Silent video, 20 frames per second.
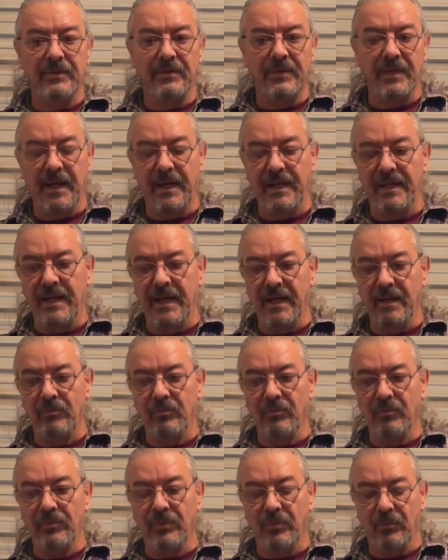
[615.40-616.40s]
than I
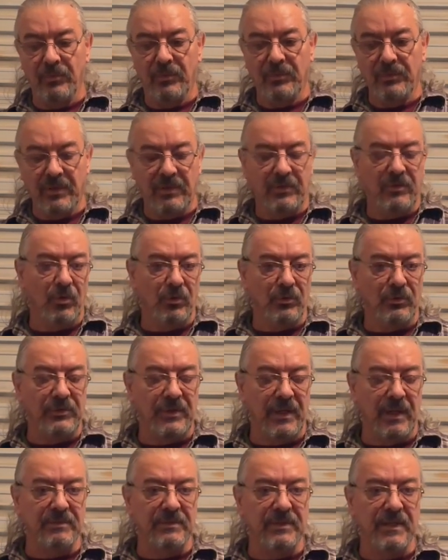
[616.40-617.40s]
can colder
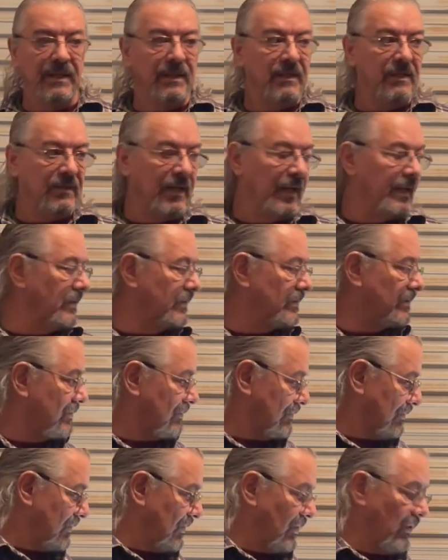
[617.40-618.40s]
temps, because I can just
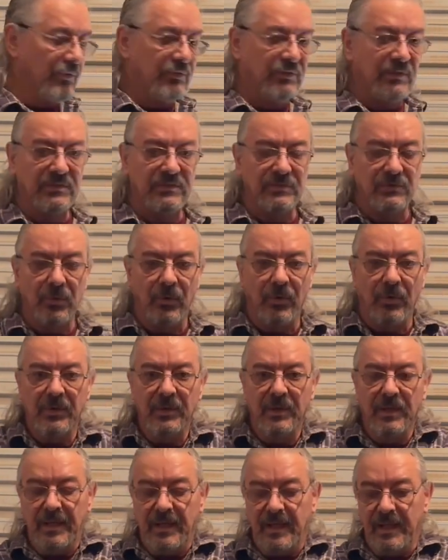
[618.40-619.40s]
close this door
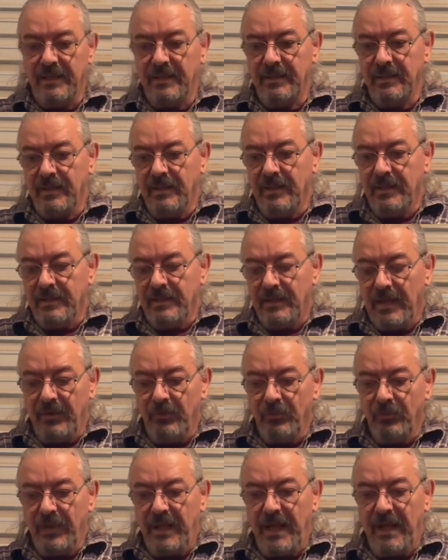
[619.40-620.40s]
And I
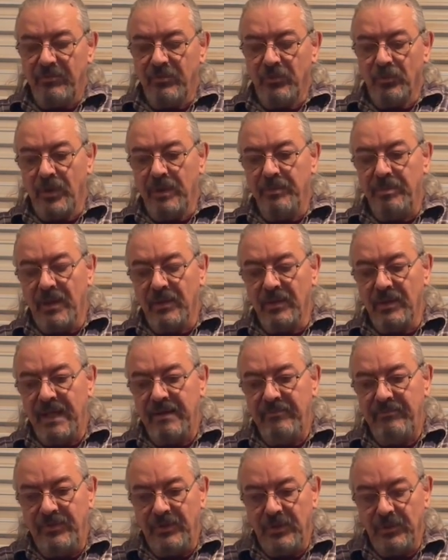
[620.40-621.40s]
don't really have to worry about
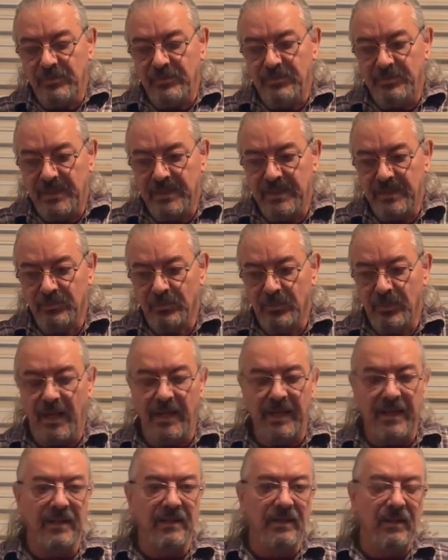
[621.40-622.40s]
lead fumes because we're
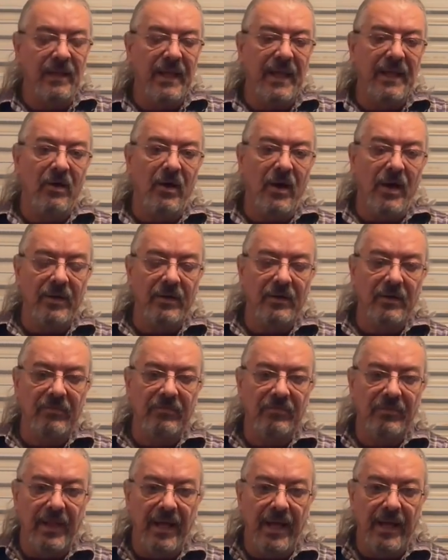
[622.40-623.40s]
not getting the lead hot enough
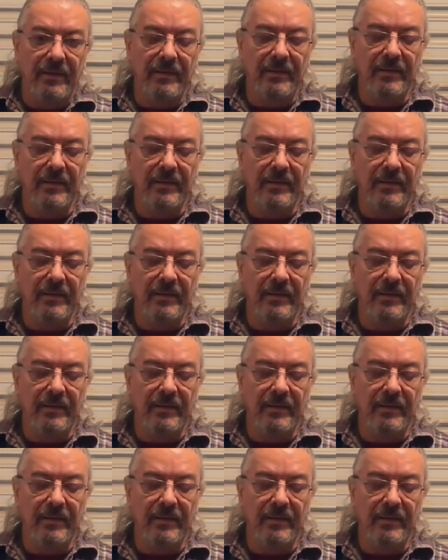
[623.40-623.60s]
for that.